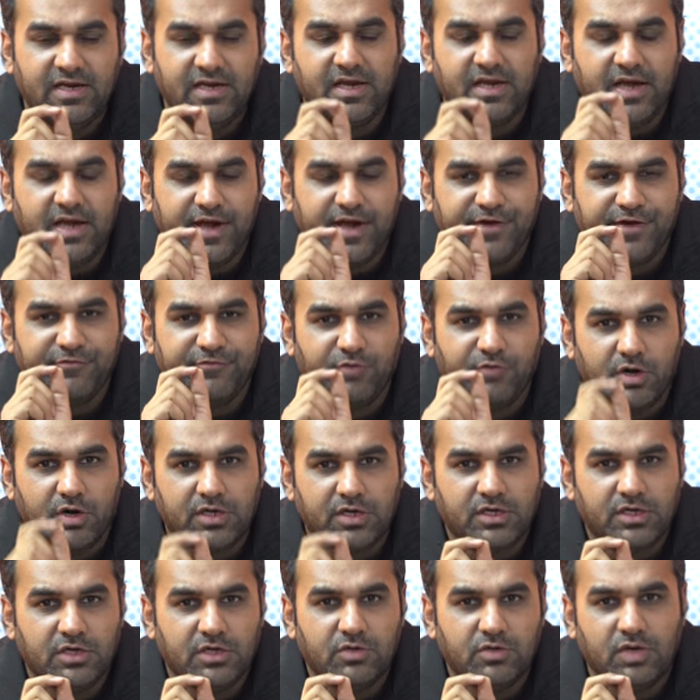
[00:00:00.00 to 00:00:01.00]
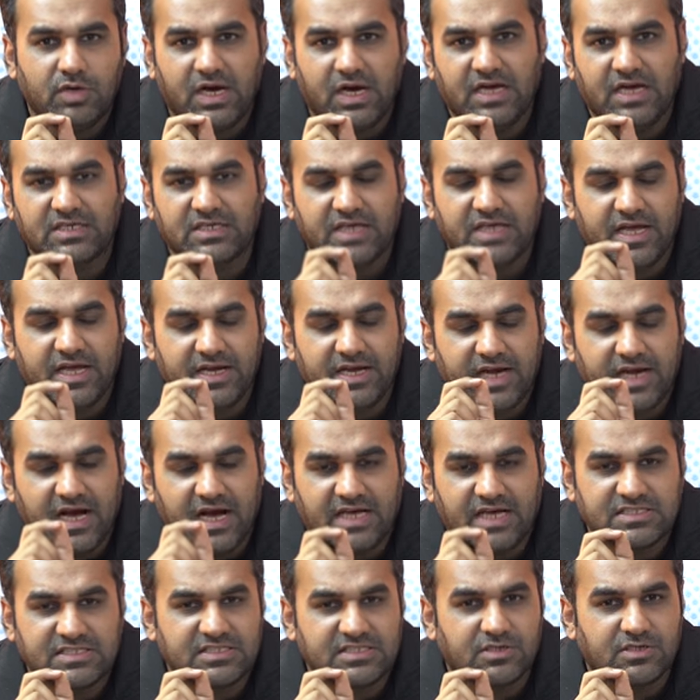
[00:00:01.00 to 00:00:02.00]
and wanted to ask, and
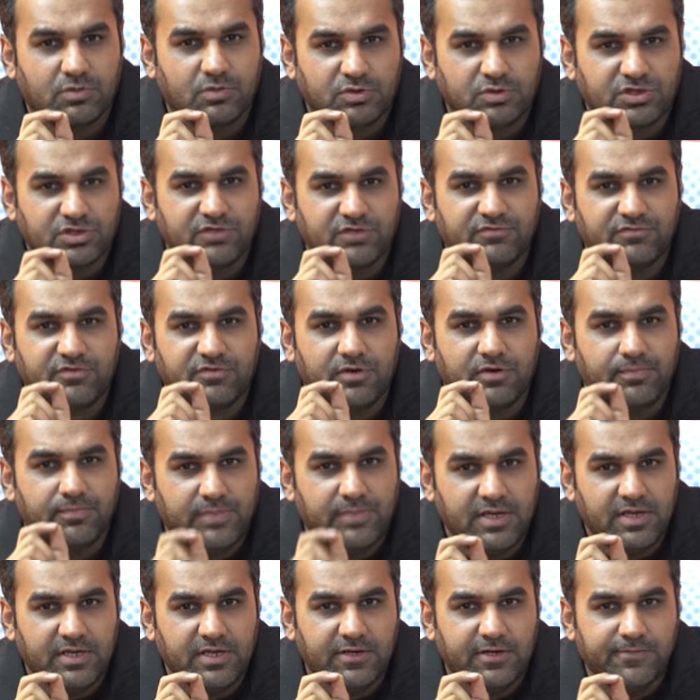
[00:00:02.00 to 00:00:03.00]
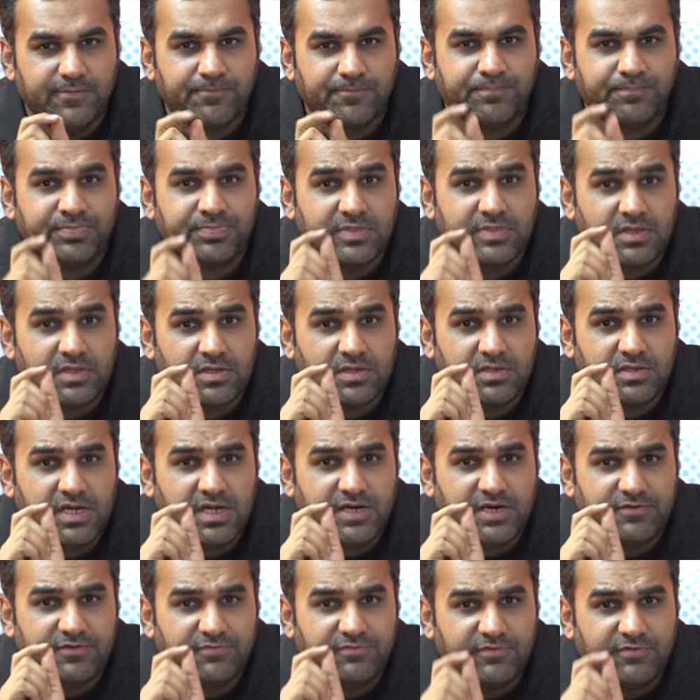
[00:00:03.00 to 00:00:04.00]
asked a question from me
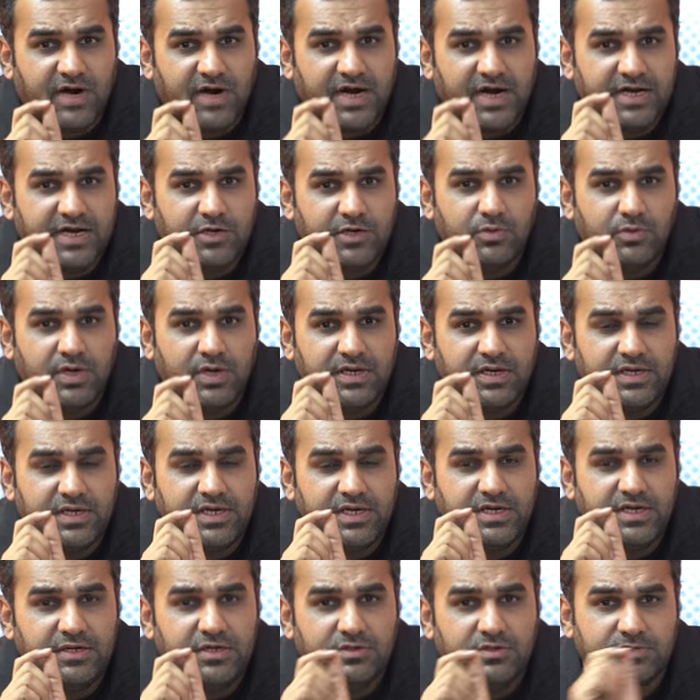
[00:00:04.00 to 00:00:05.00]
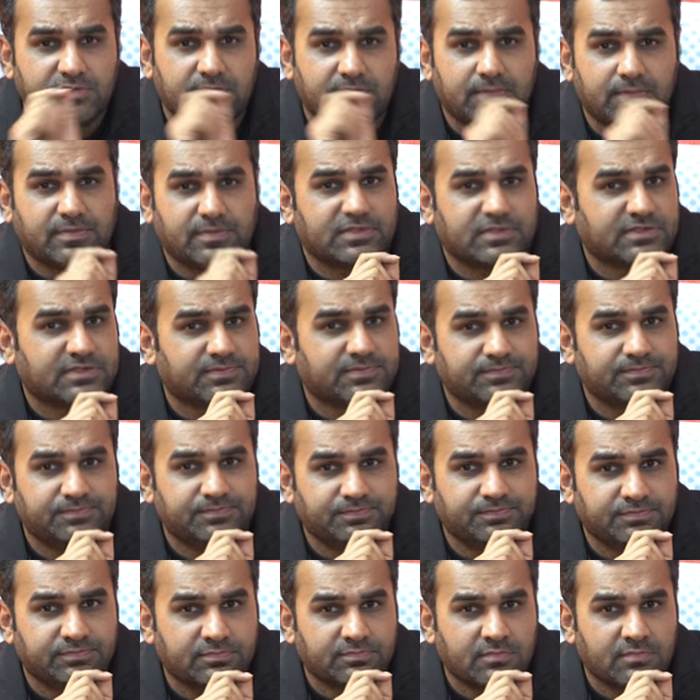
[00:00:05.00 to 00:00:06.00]
that why do I read newspapers?
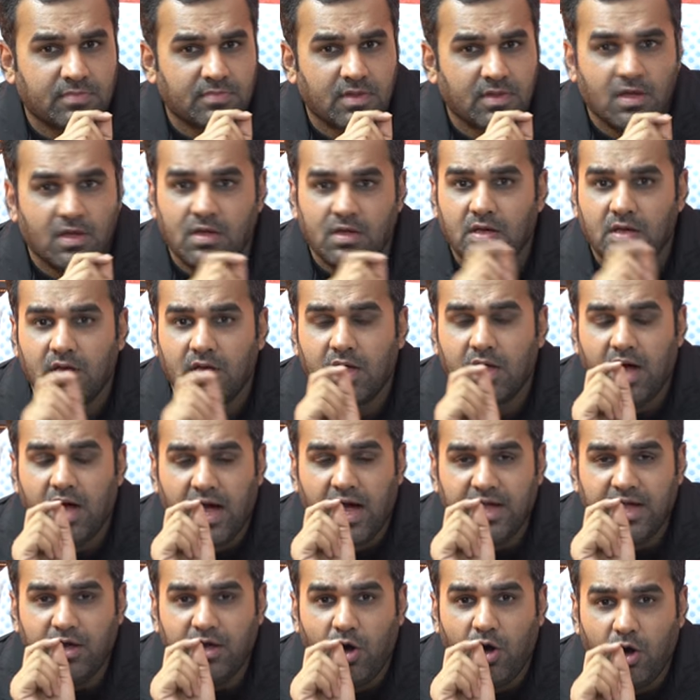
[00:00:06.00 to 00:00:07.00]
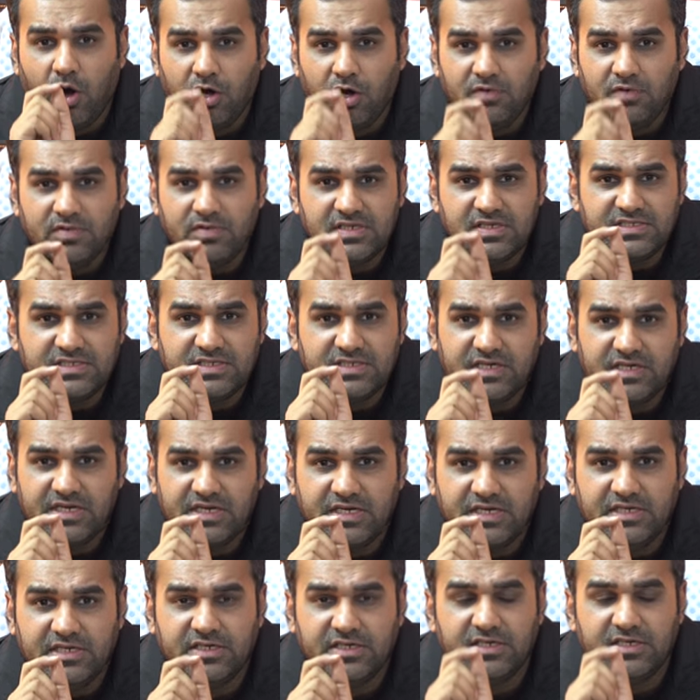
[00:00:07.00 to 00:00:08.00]
I always
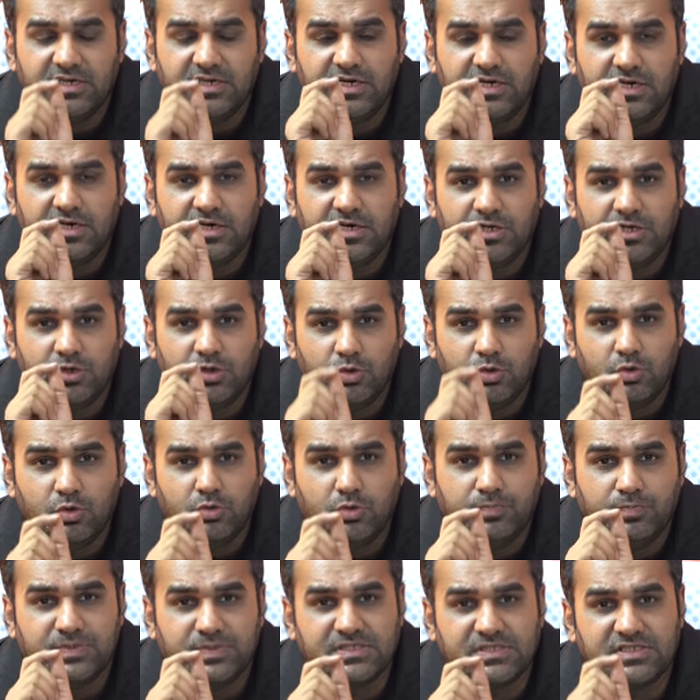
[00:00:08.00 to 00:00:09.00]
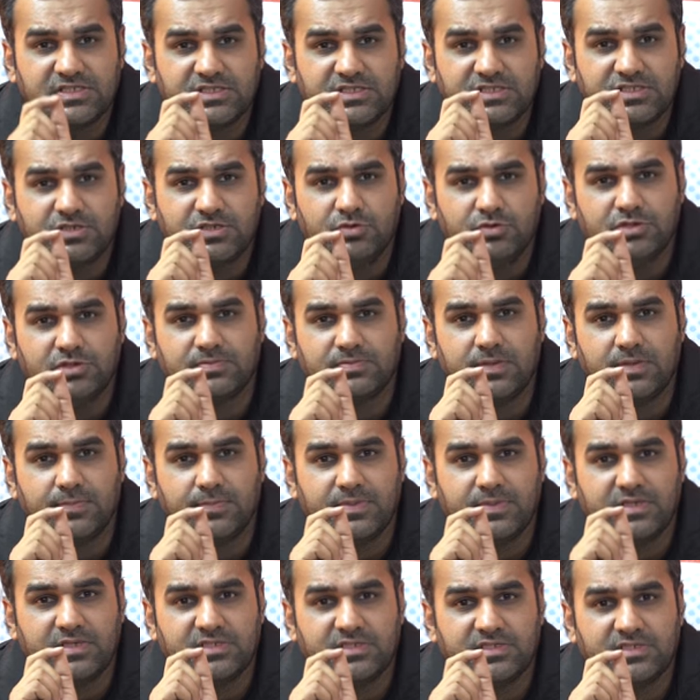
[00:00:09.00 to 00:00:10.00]
read two business
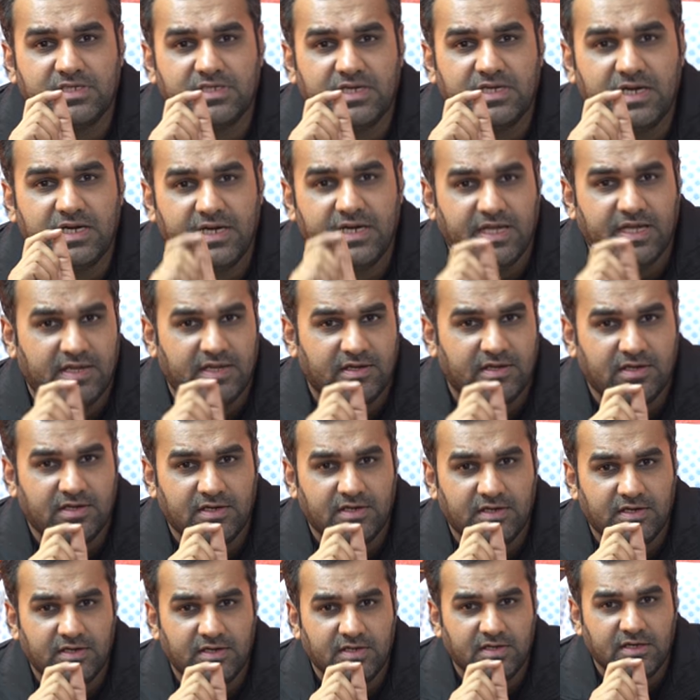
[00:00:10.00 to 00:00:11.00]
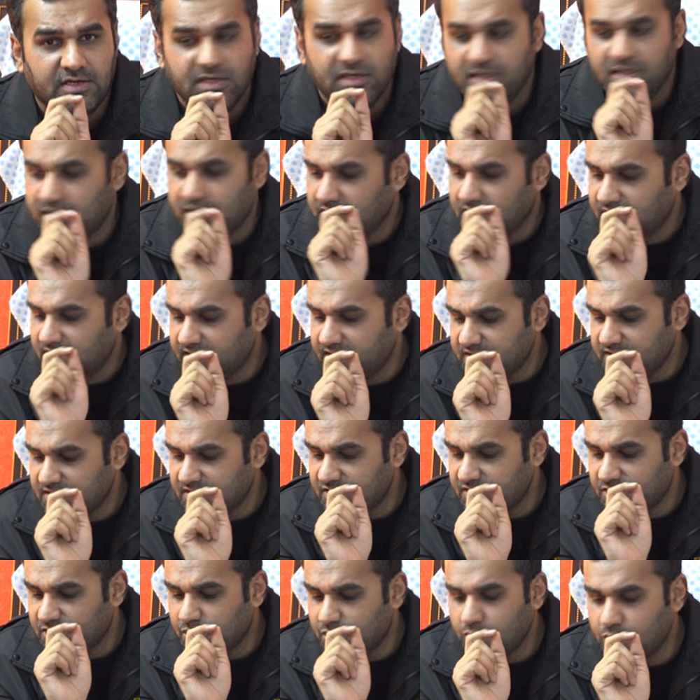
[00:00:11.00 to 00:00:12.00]
newspapers in a day. It
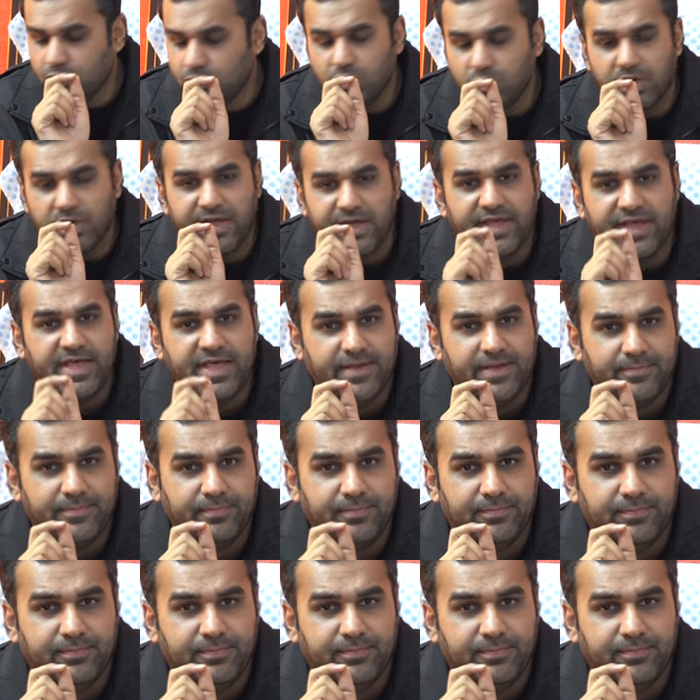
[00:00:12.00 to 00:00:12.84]
is two A M